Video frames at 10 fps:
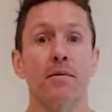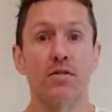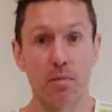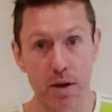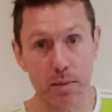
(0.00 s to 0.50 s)

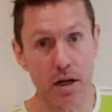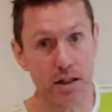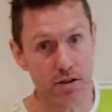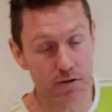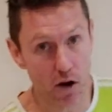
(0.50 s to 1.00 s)
Some people
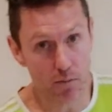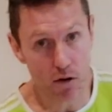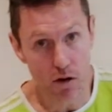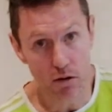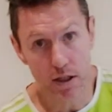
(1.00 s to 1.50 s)
like to foam
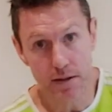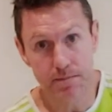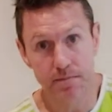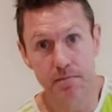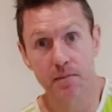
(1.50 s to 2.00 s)
roll it,
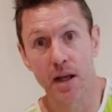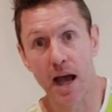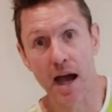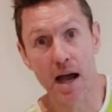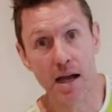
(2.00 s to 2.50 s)

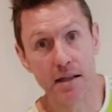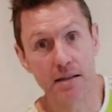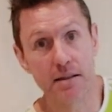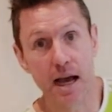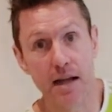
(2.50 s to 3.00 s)

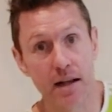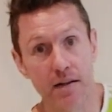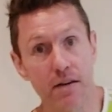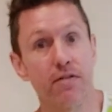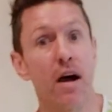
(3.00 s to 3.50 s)
and
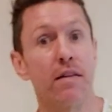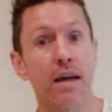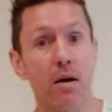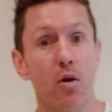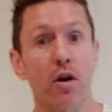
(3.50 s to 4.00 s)
they find
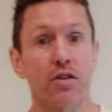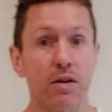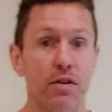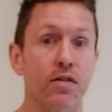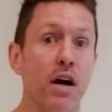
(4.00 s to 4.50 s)
that works.
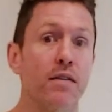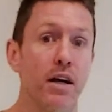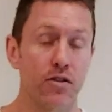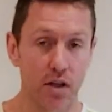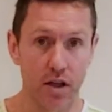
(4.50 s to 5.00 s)
If you find
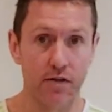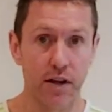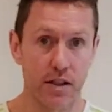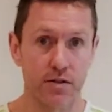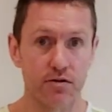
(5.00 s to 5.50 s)
that's an
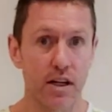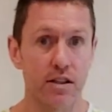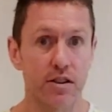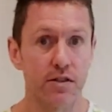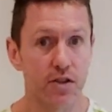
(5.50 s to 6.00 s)
effective
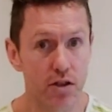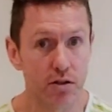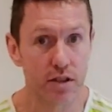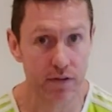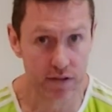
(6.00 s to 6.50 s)
strategy for
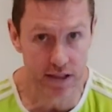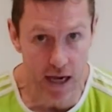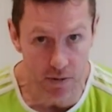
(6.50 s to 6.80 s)
you, definitely